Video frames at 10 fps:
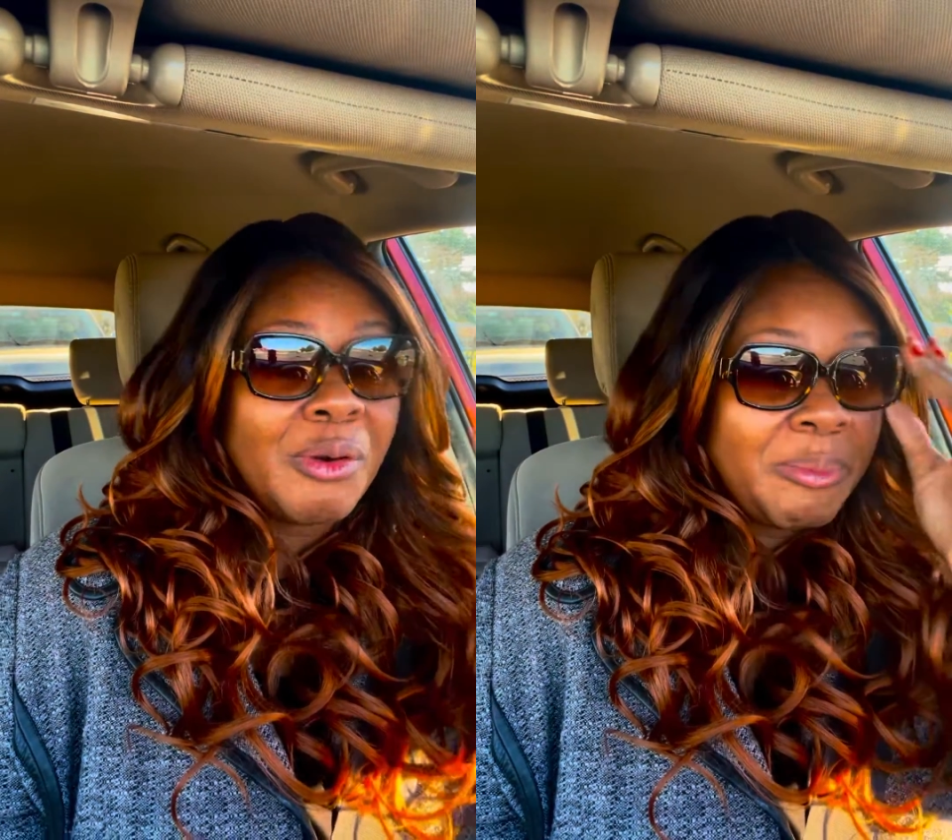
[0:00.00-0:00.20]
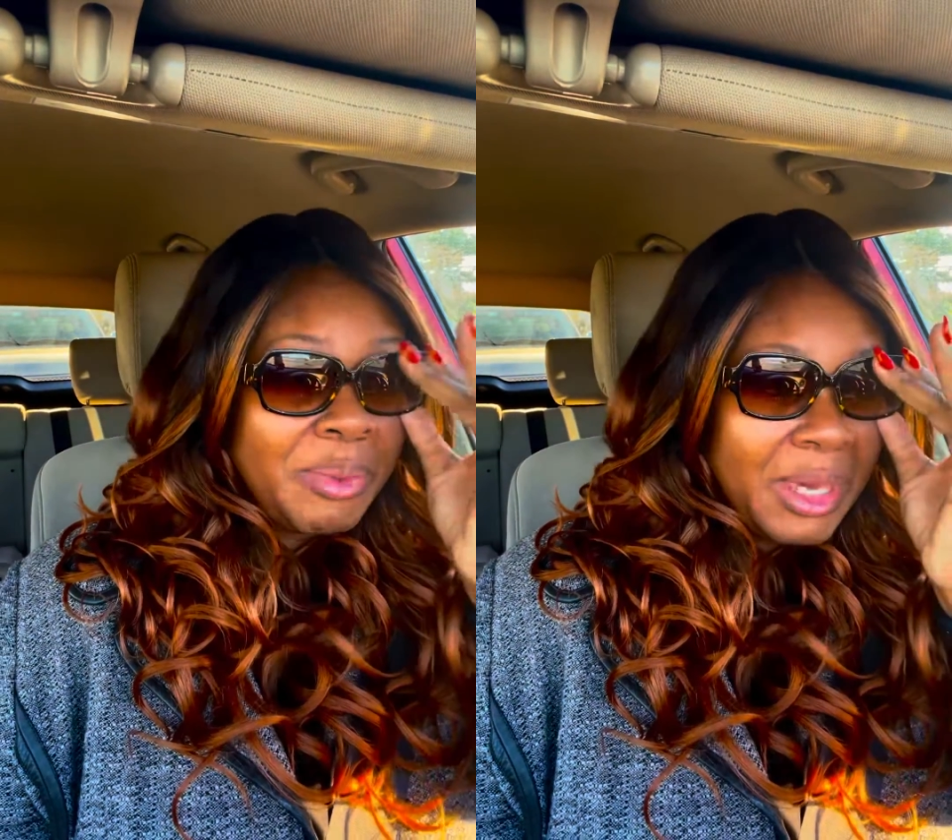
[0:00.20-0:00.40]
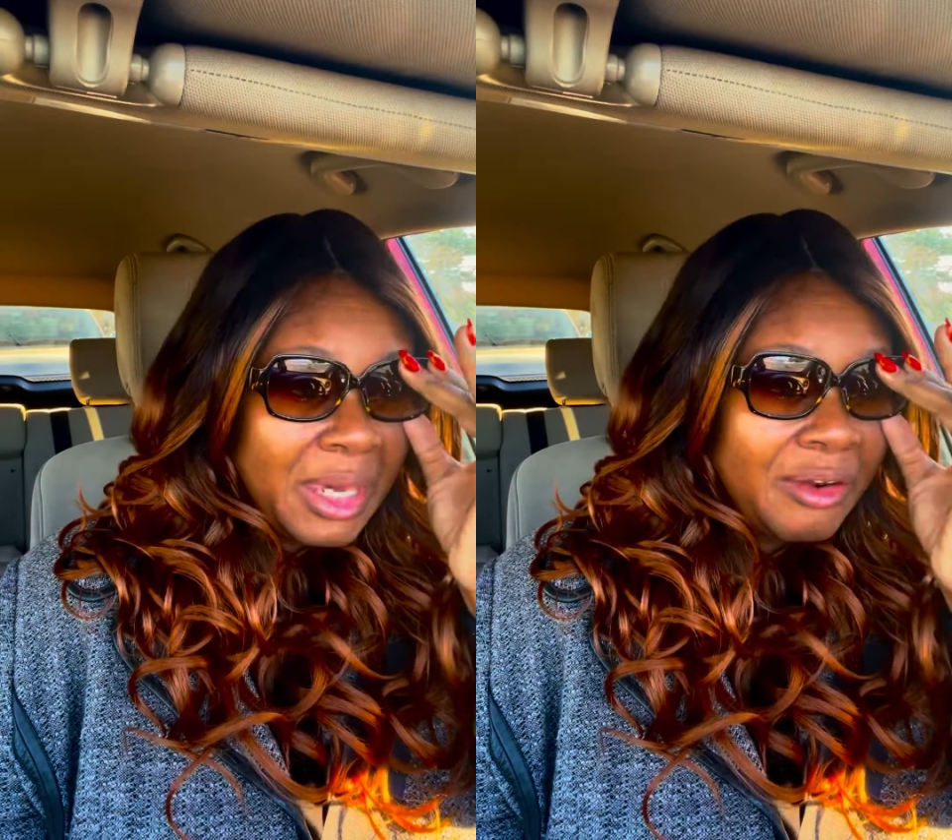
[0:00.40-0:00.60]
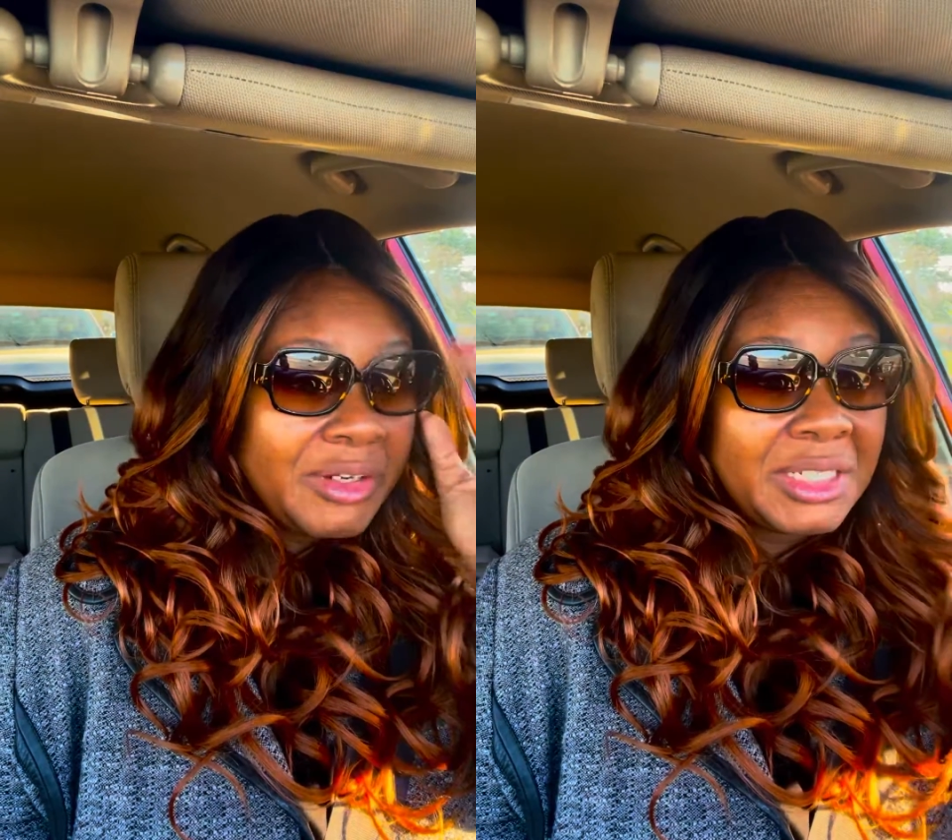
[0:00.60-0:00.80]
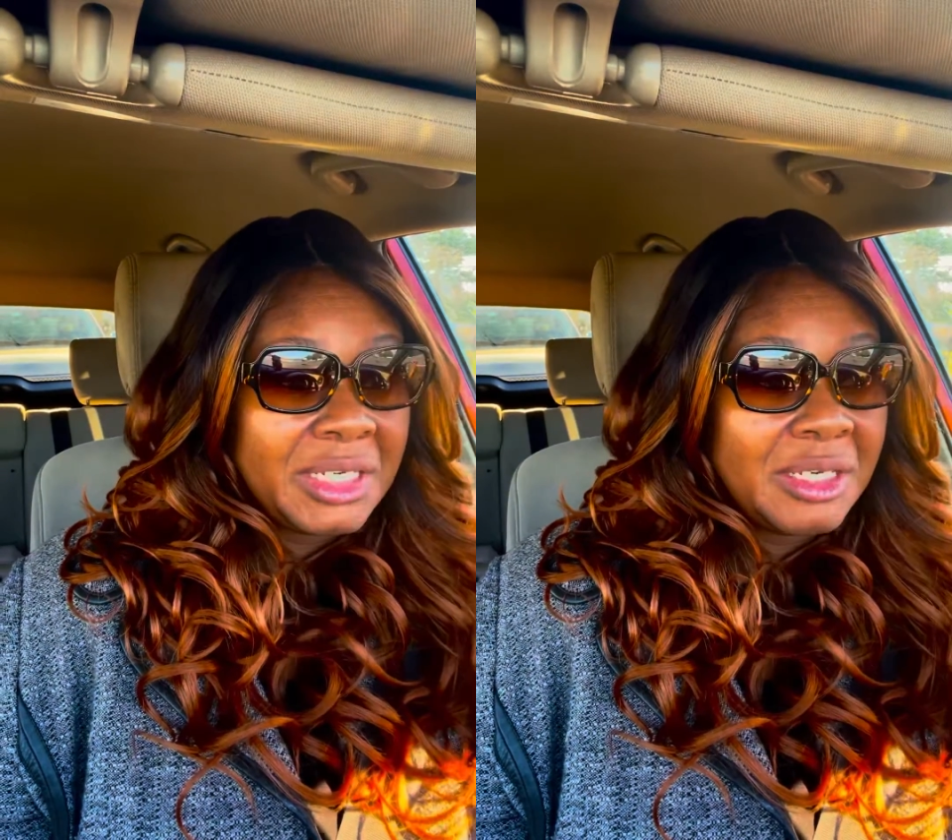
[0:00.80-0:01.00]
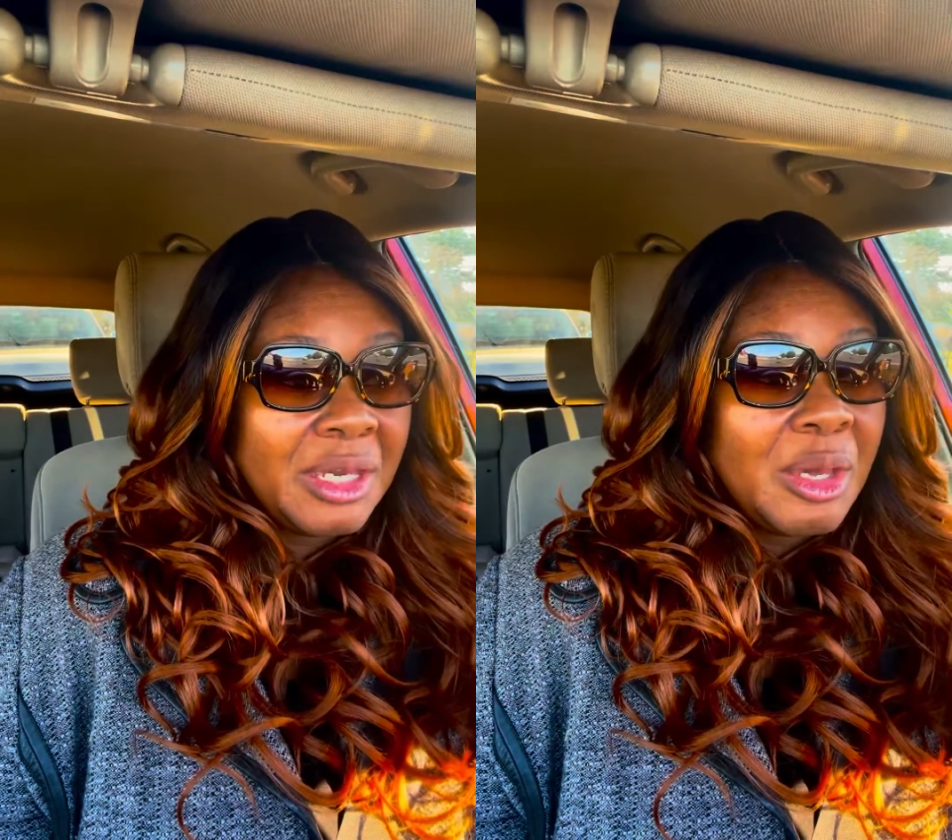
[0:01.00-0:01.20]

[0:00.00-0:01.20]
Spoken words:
apparently